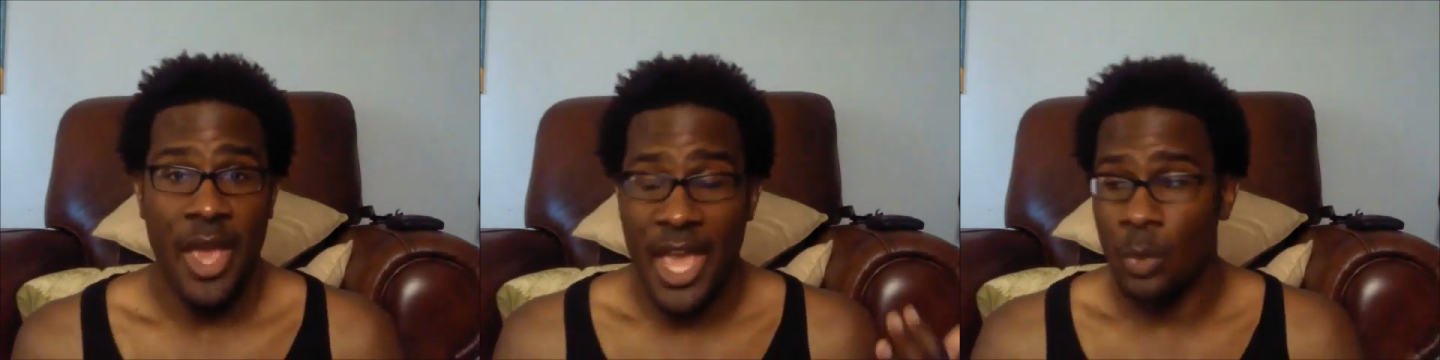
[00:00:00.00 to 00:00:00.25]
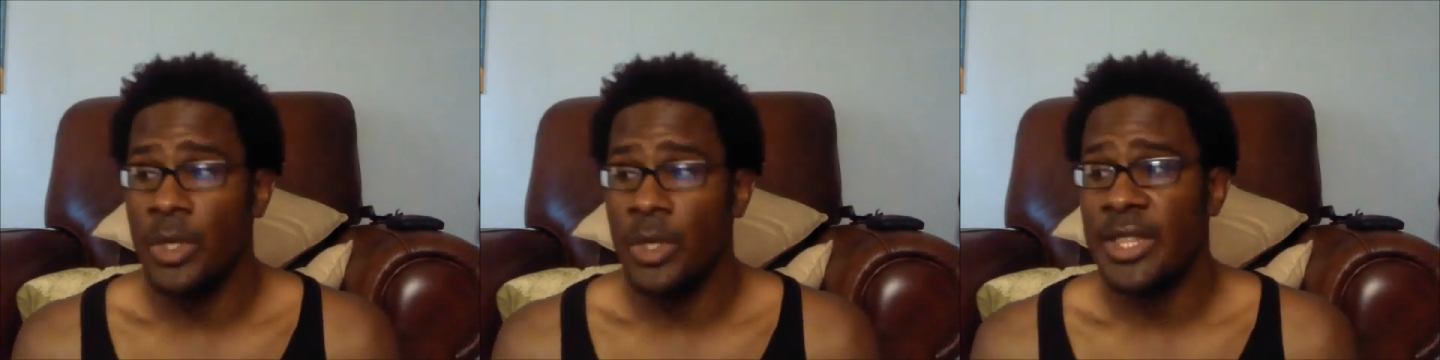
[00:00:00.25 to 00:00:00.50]

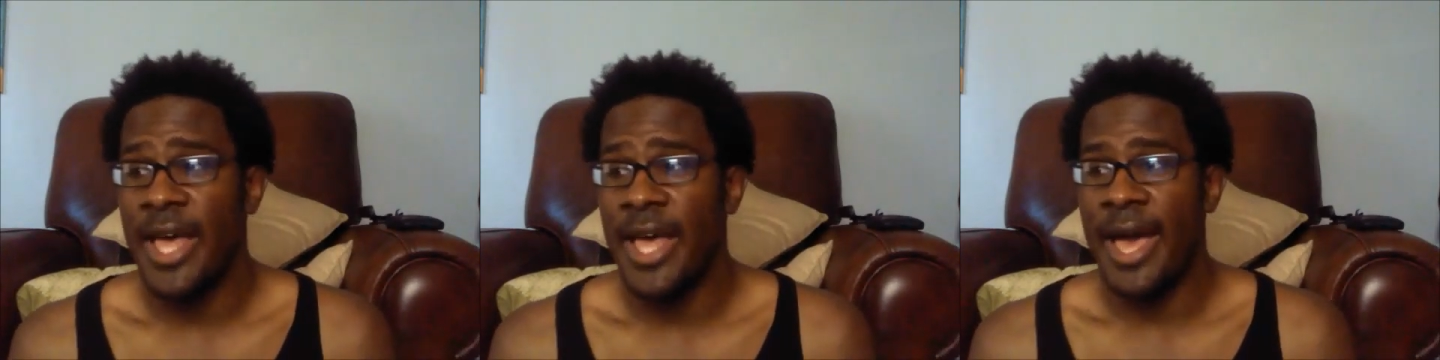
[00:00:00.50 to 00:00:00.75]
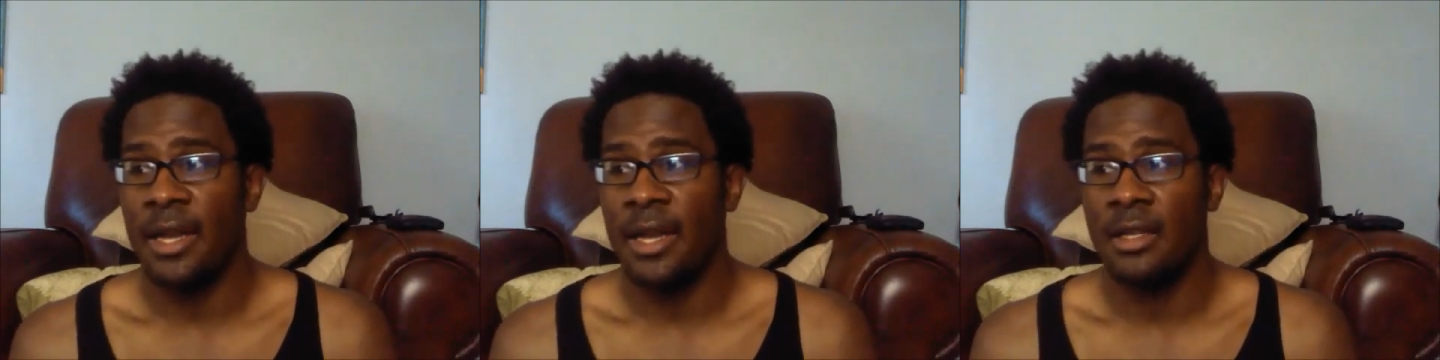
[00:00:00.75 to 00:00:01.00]
and with
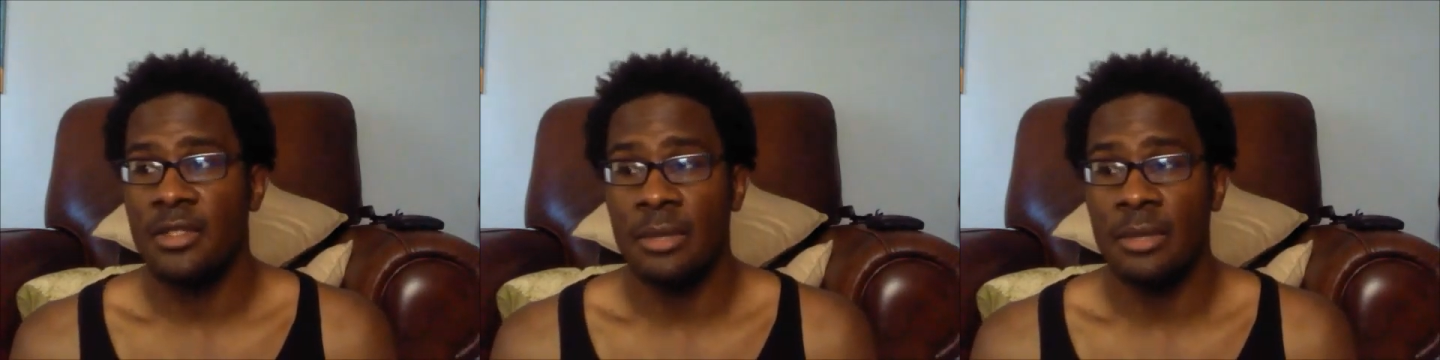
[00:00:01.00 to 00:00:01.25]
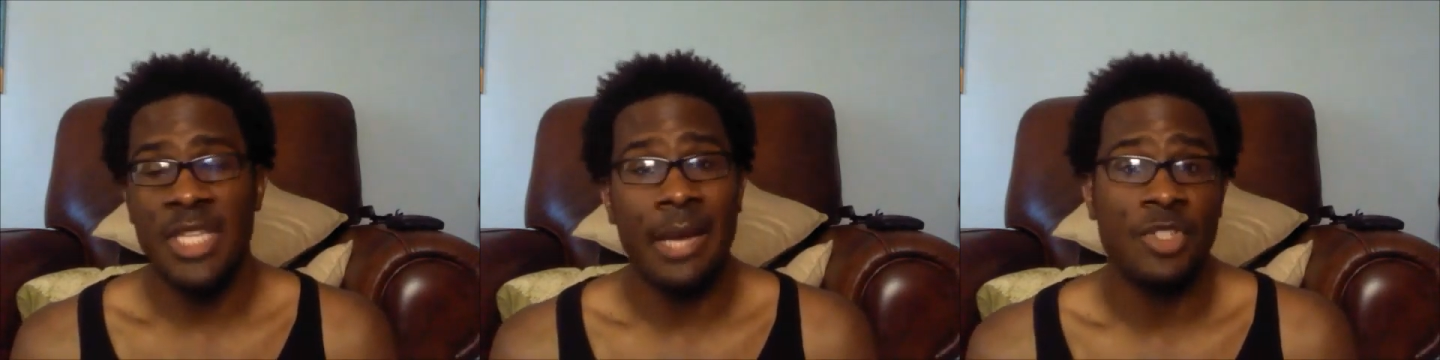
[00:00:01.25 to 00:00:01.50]
that,
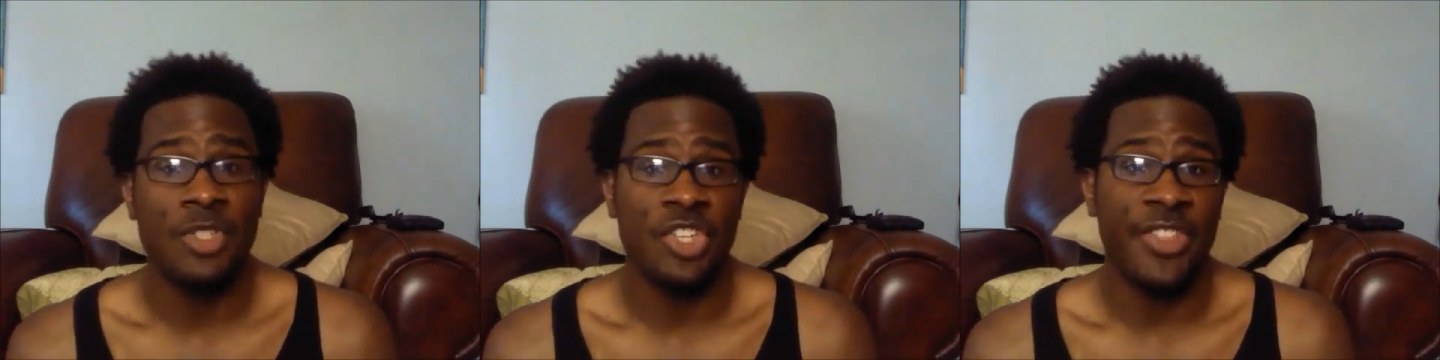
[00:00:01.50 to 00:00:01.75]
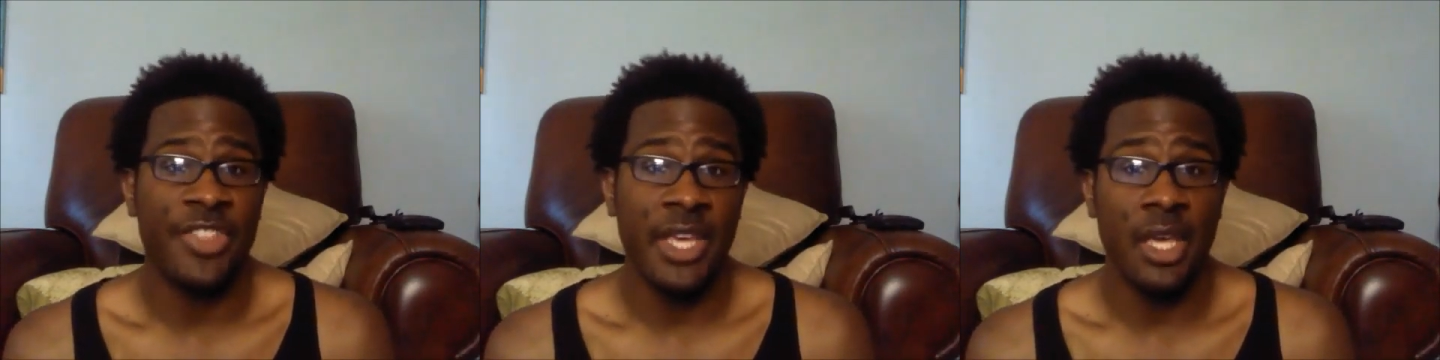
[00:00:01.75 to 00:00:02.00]
sometimes
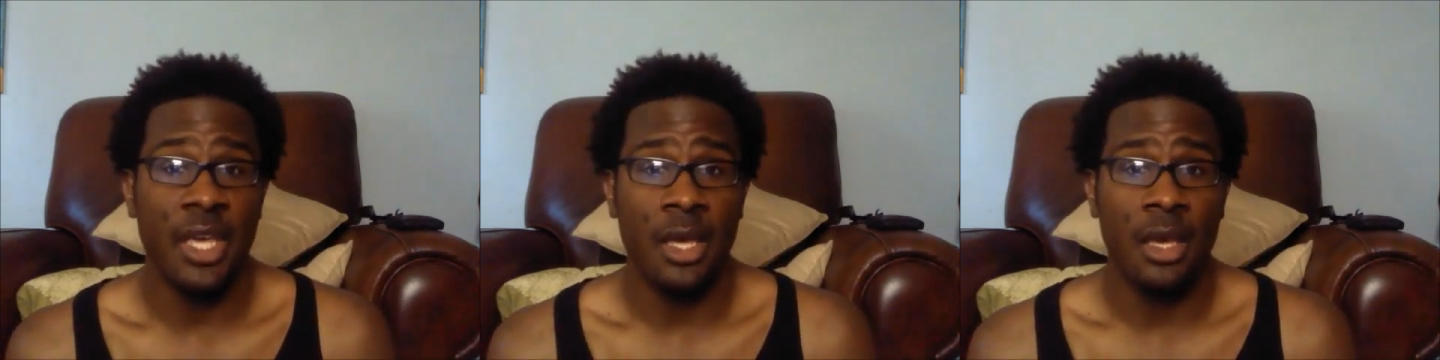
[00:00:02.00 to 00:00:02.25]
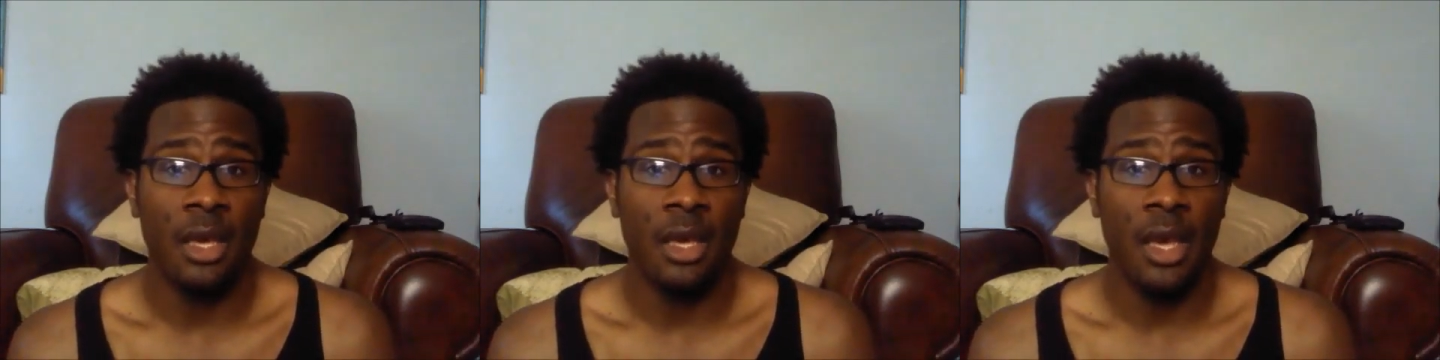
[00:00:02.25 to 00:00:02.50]
your
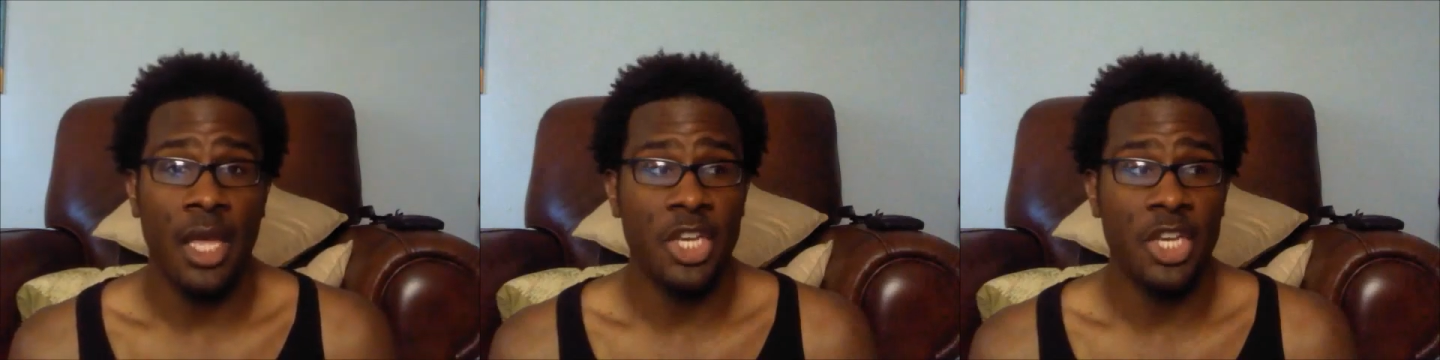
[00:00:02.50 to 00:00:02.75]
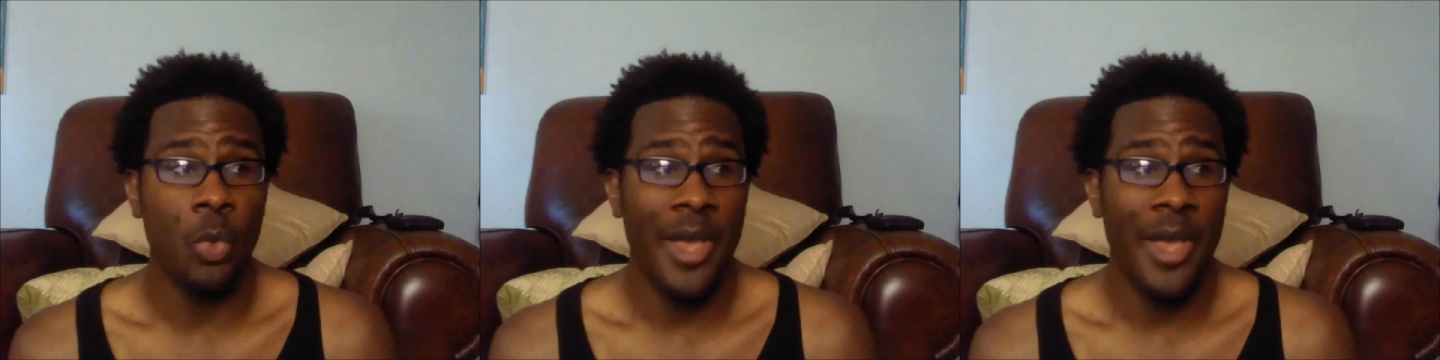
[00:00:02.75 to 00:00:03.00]
thinking
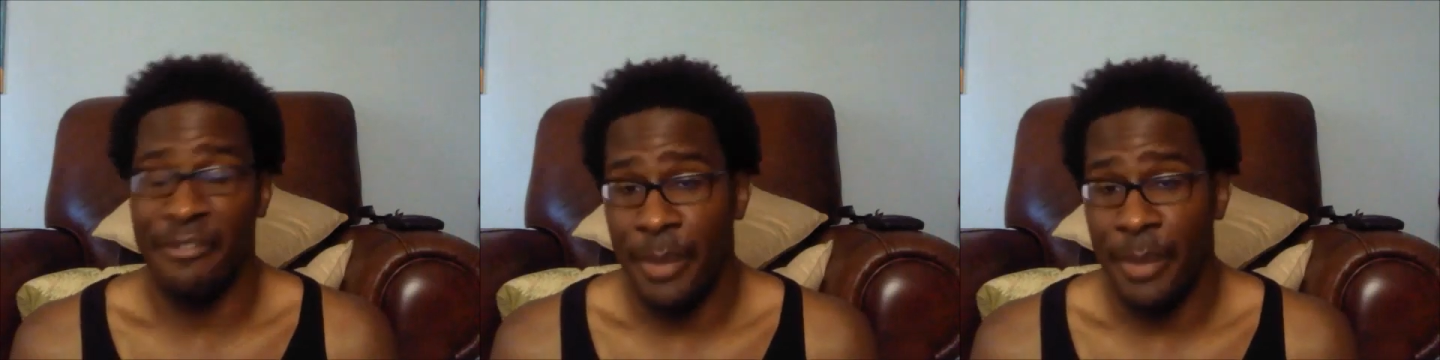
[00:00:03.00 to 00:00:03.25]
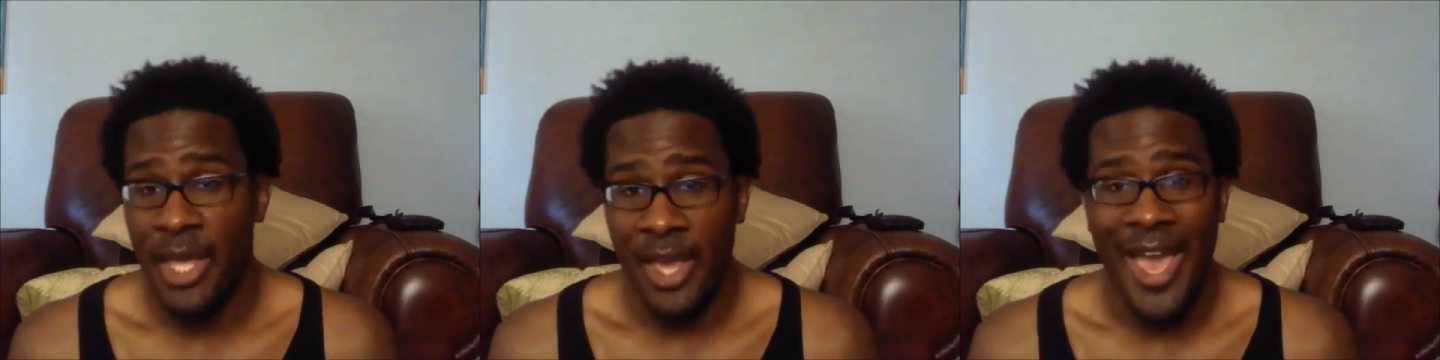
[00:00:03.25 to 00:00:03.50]
and your way of
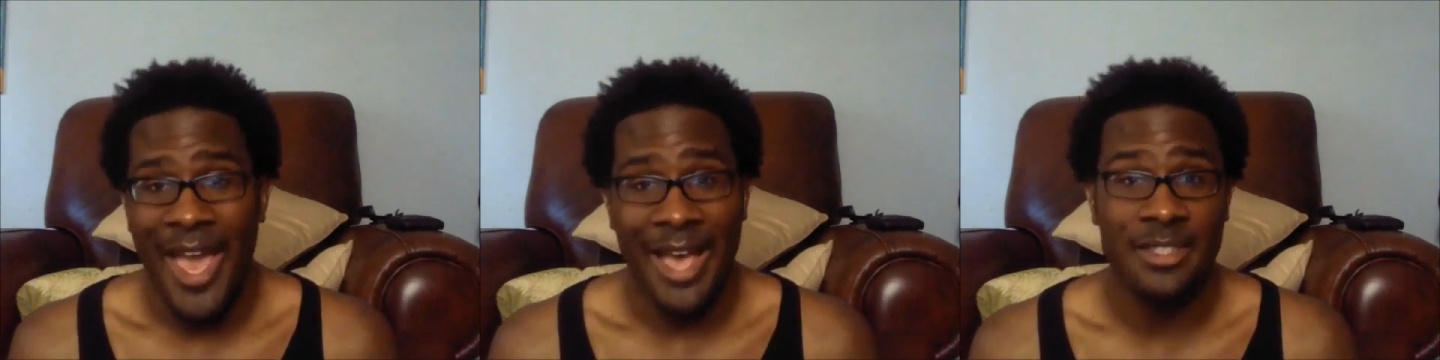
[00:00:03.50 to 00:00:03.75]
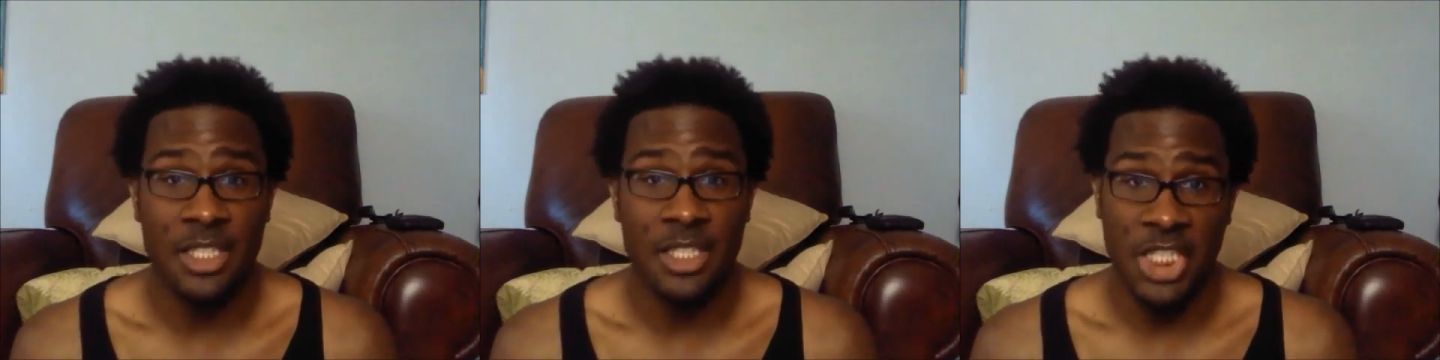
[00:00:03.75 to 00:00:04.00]
being
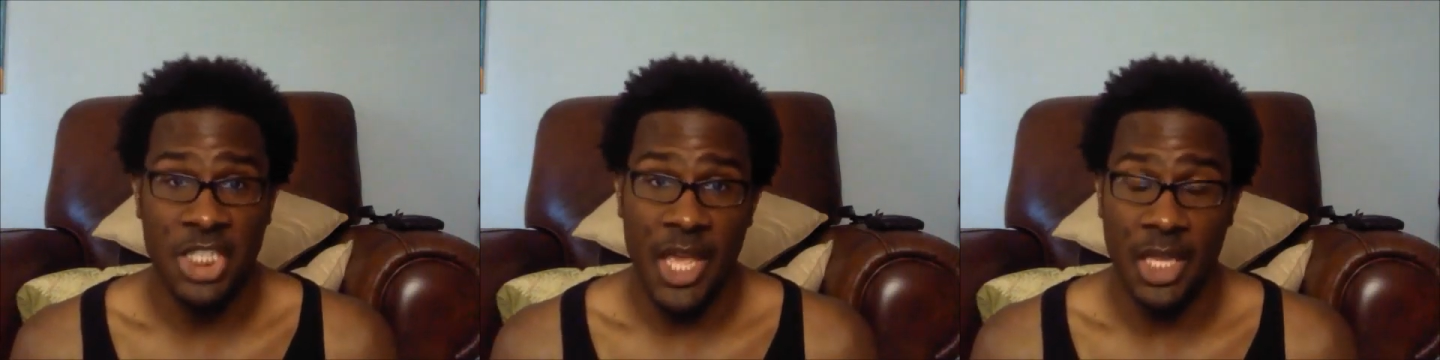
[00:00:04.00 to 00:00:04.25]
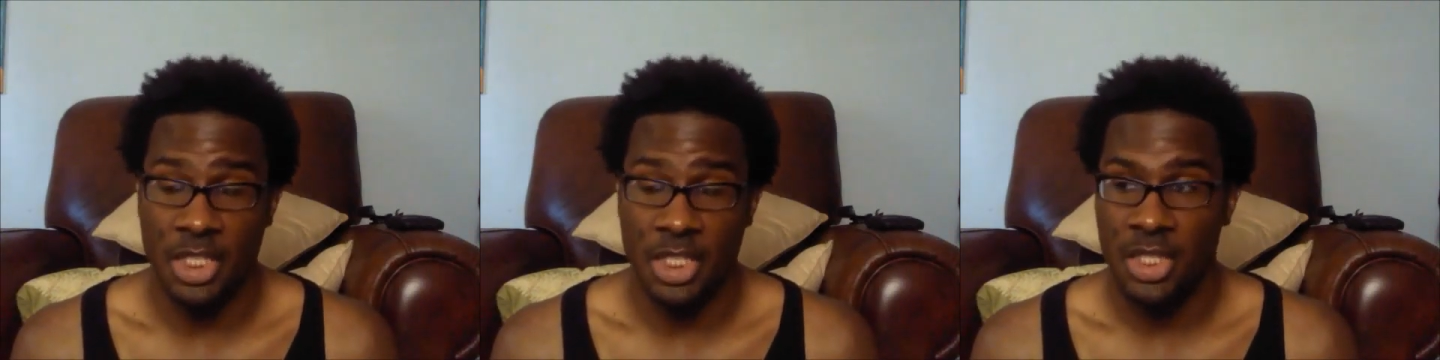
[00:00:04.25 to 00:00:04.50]
has to
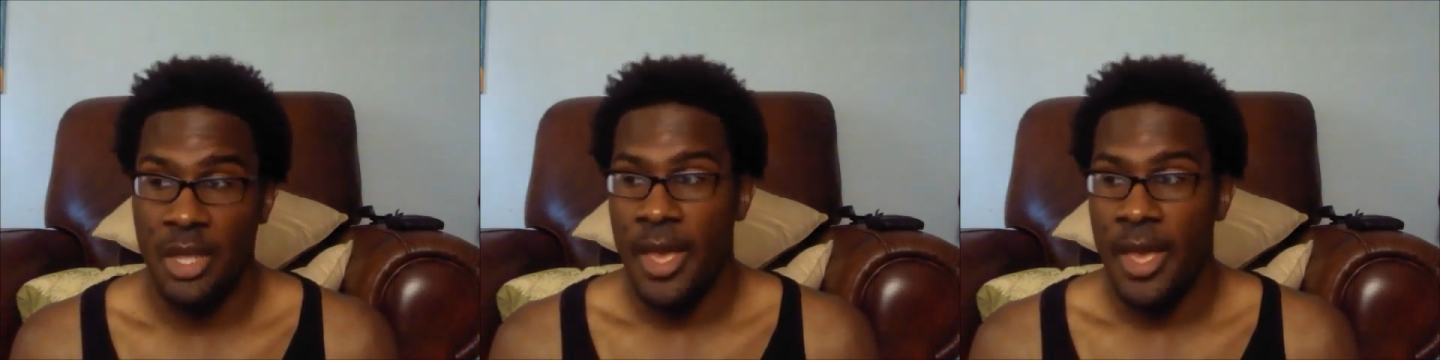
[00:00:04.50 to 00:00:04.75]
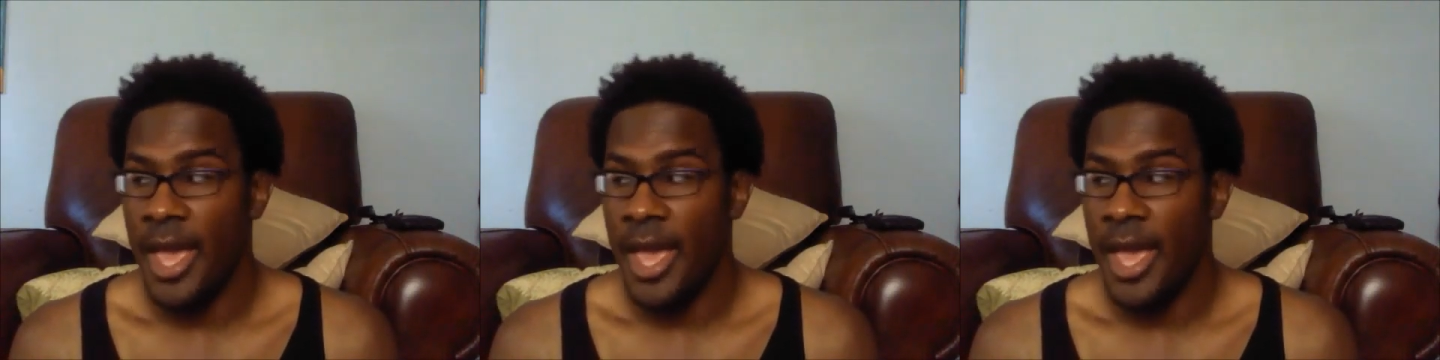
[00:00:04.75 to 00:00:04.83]
change.